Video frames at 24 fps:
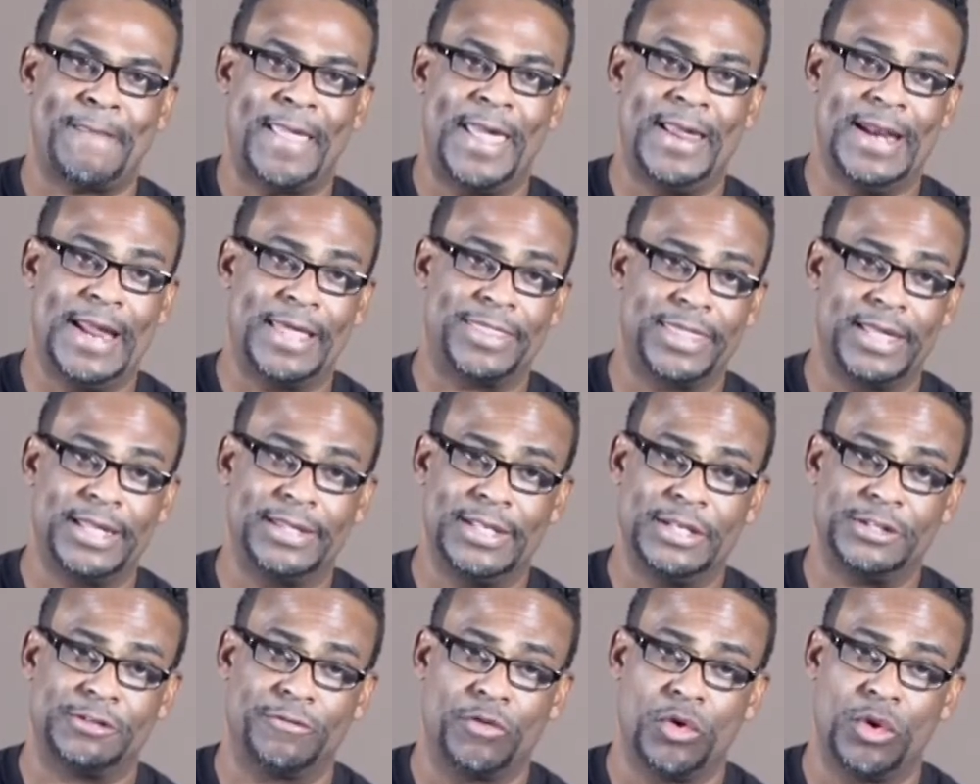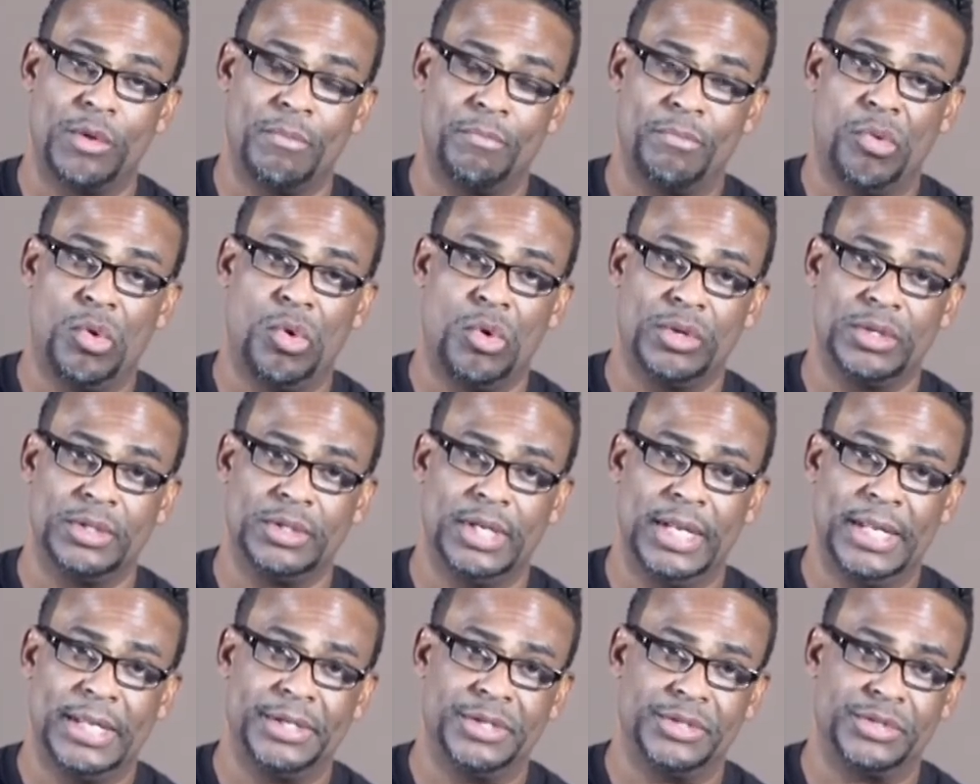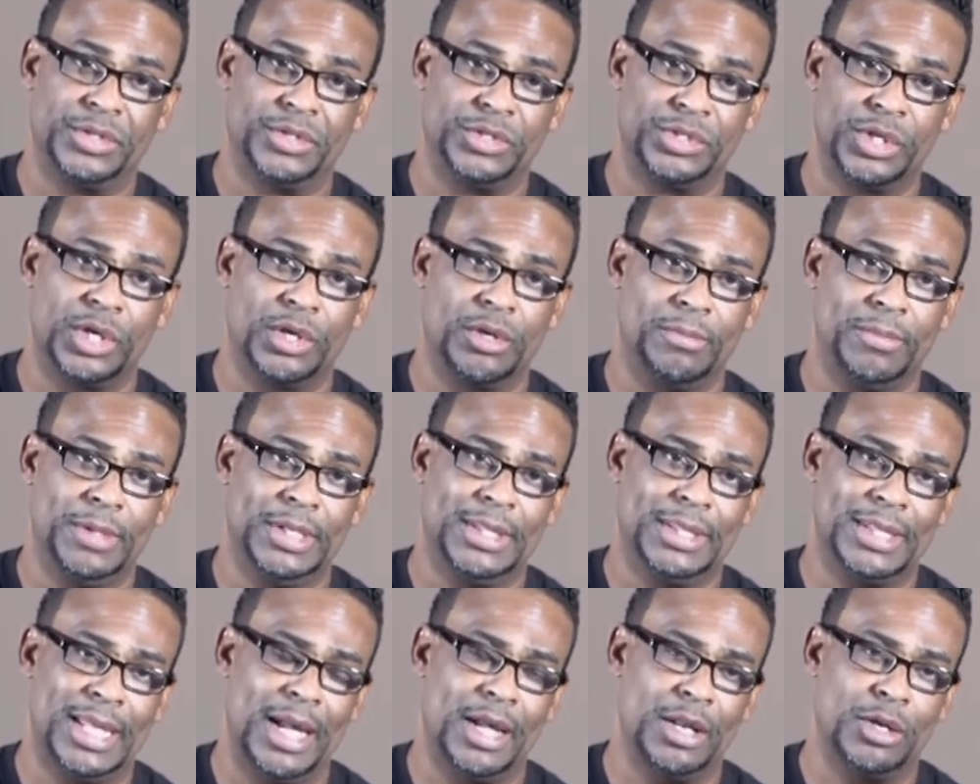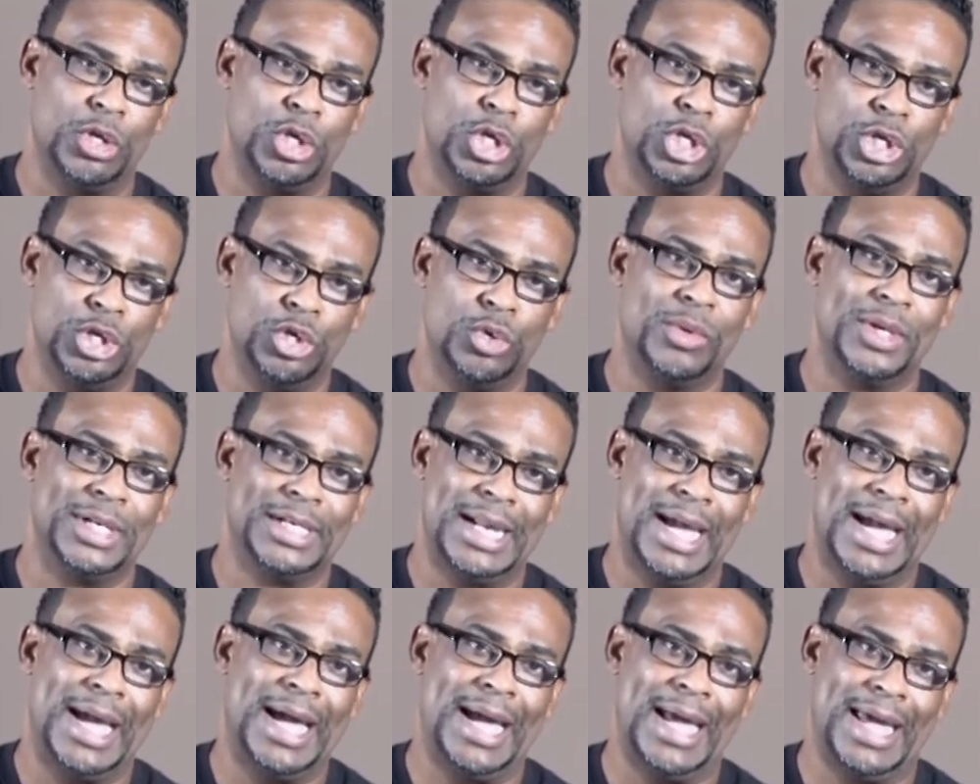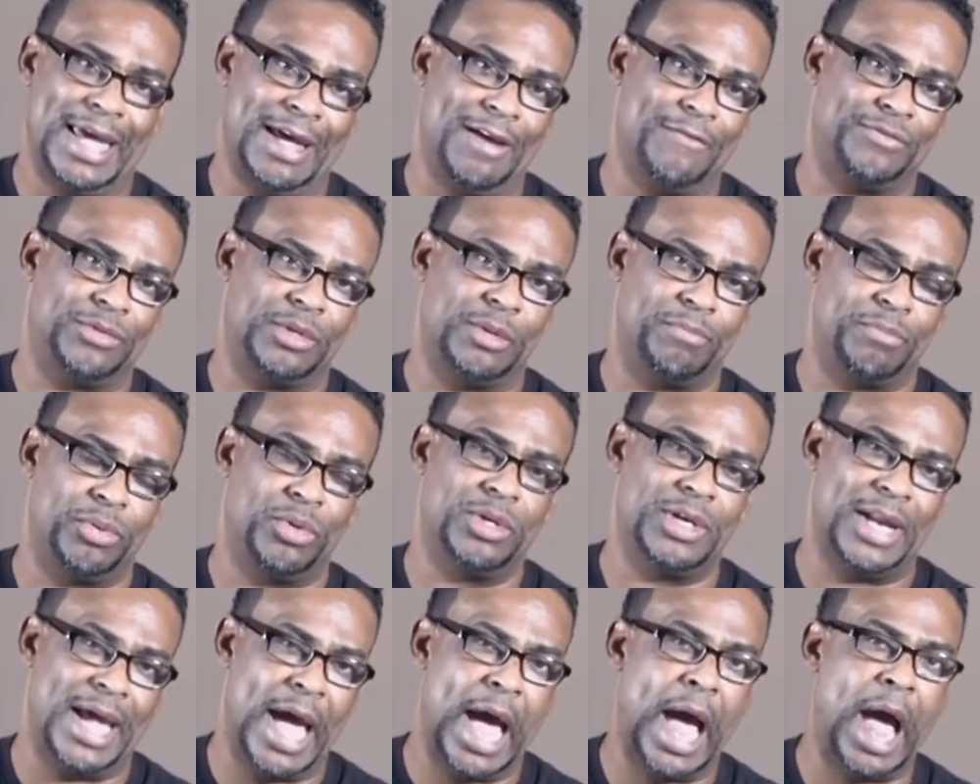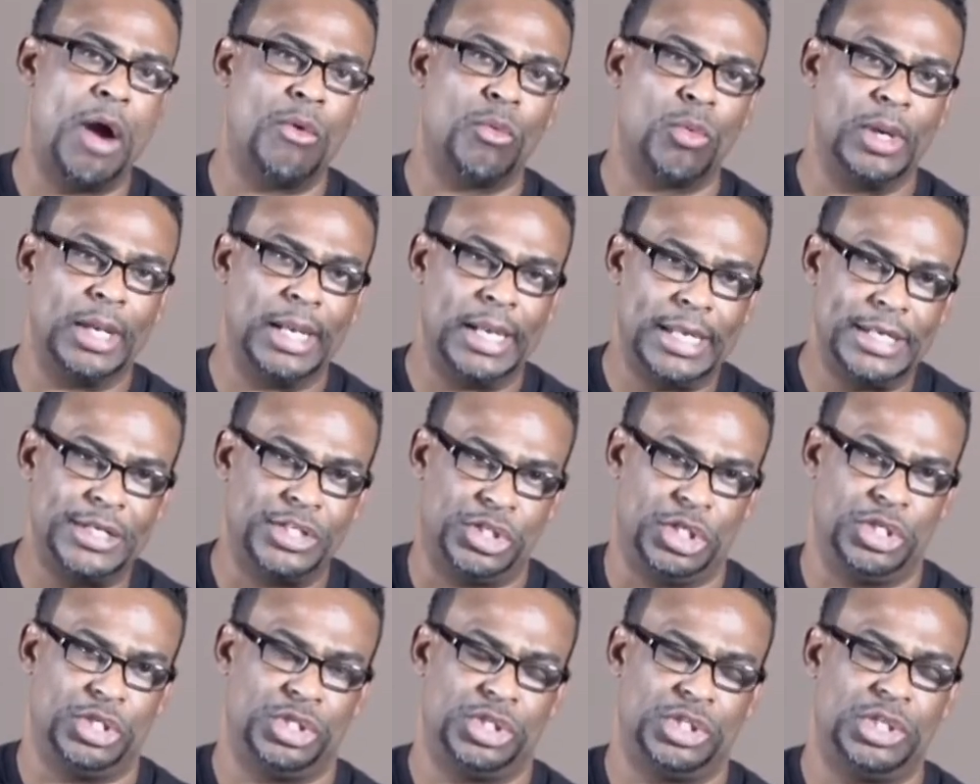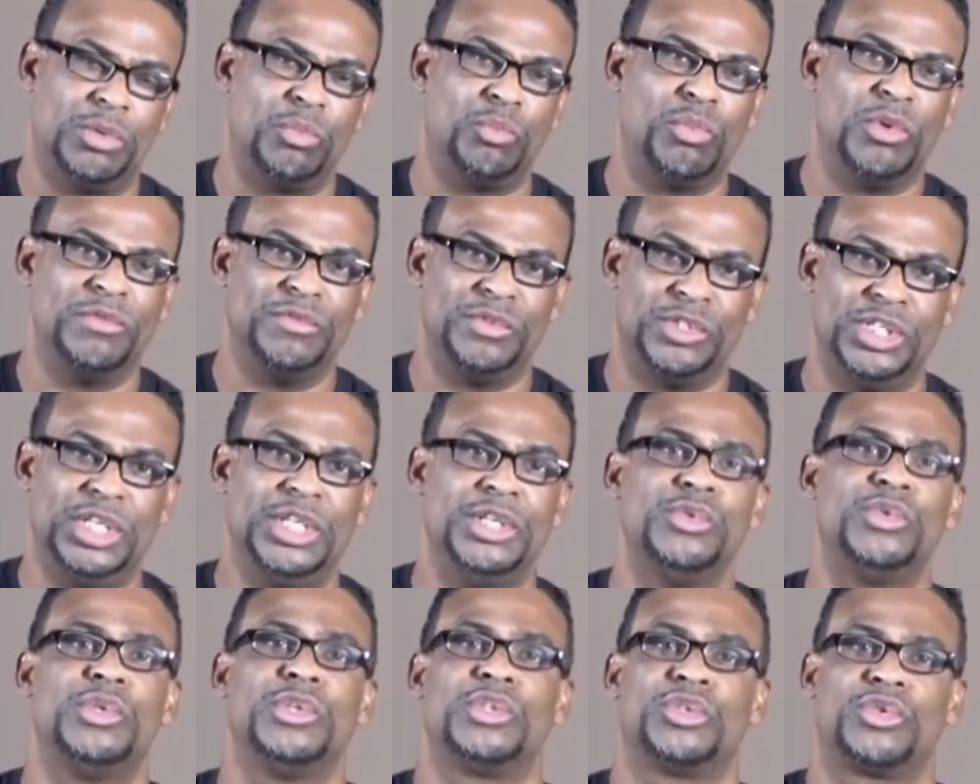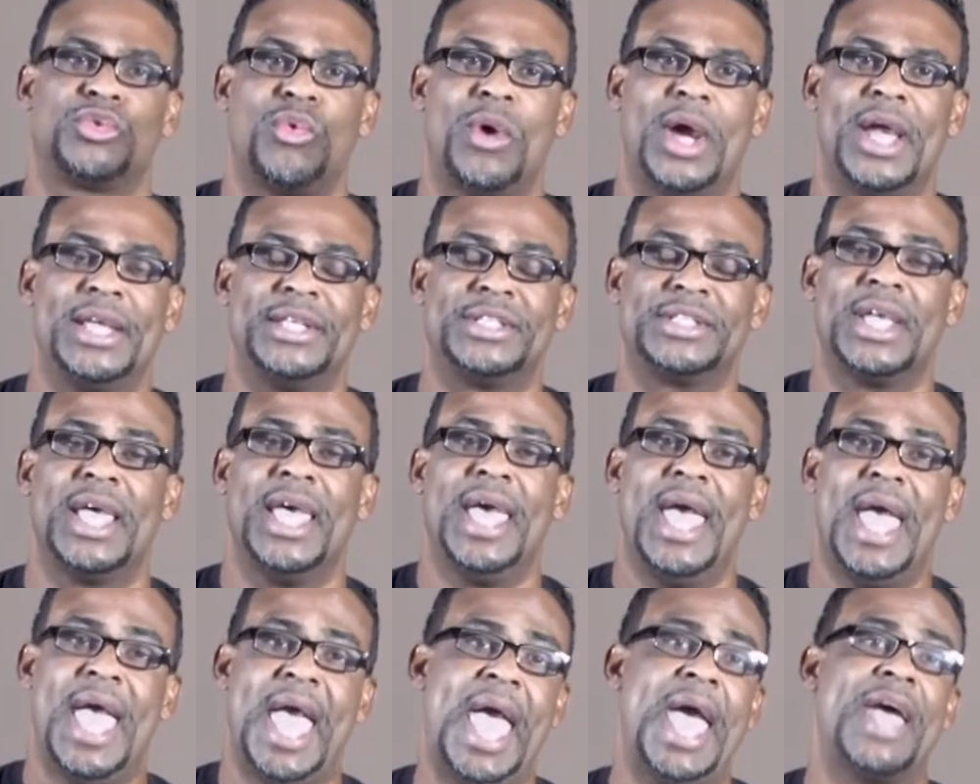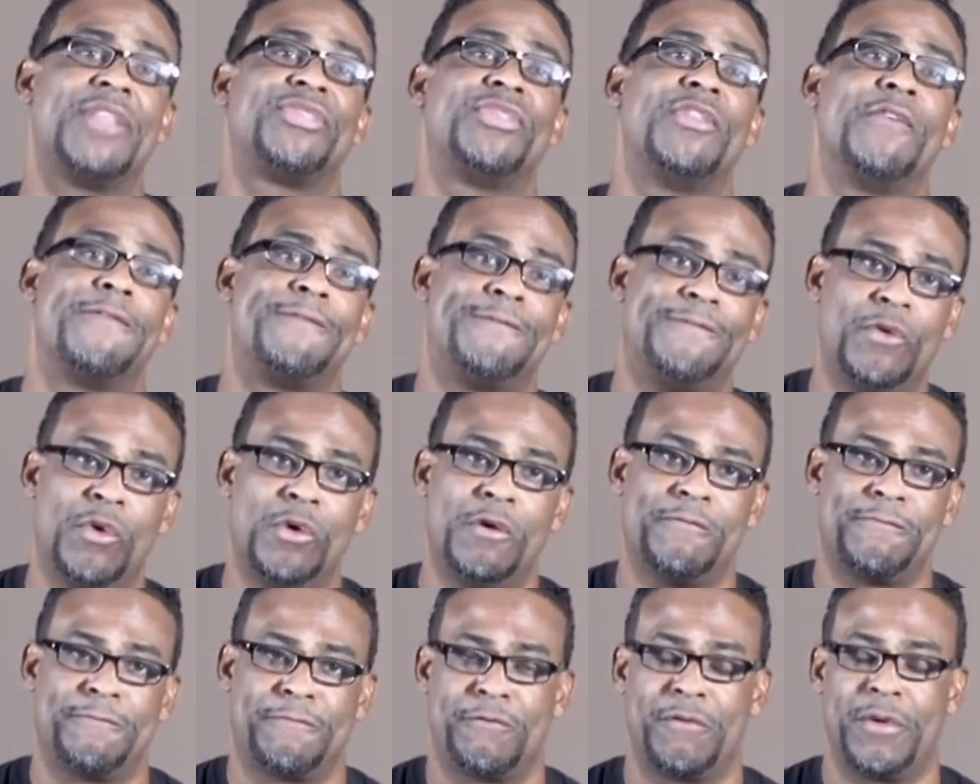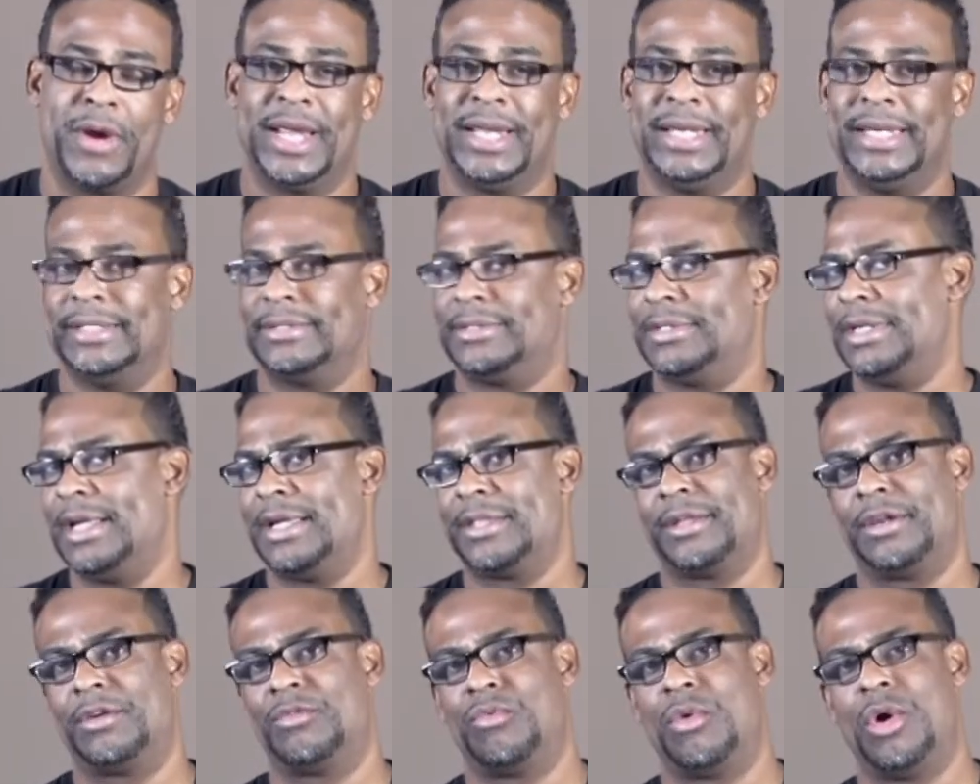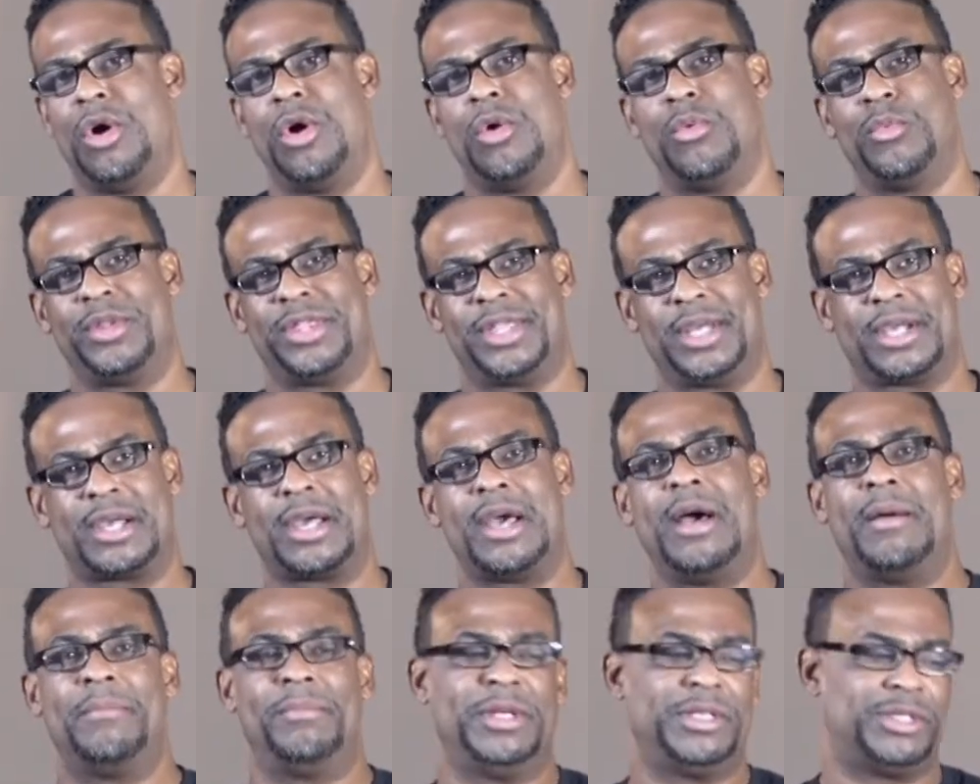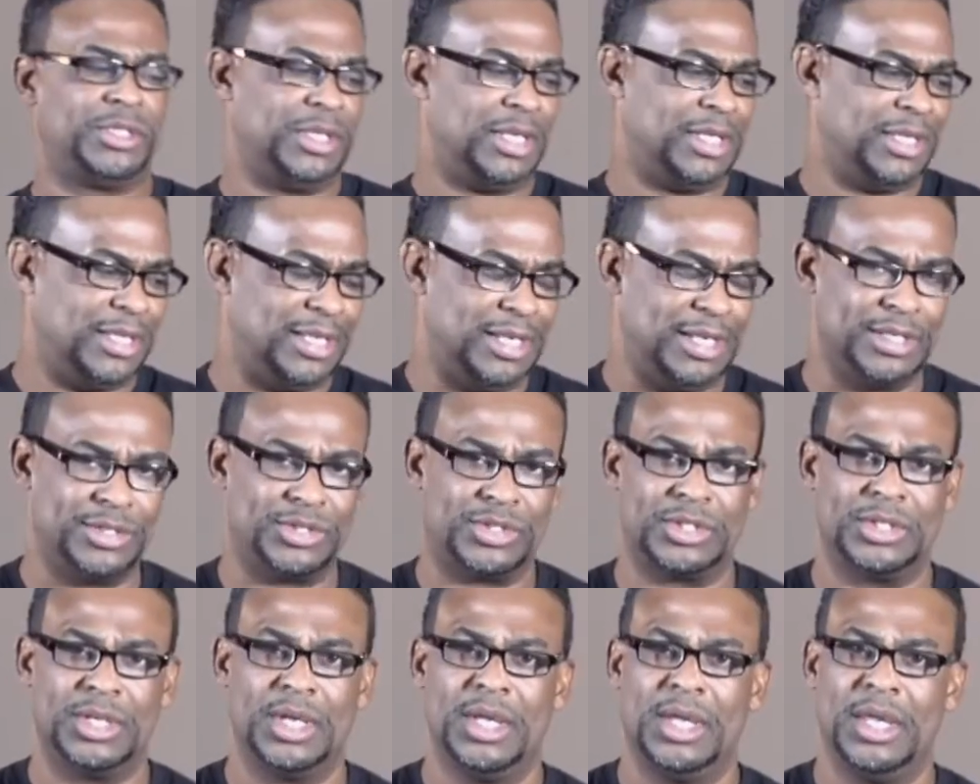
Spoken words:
And I think that's very important, ladies and gentlemen, that you and I have to put our relationship with Jesus Christ at the forefront. There's nothing wrong with accomplishing this.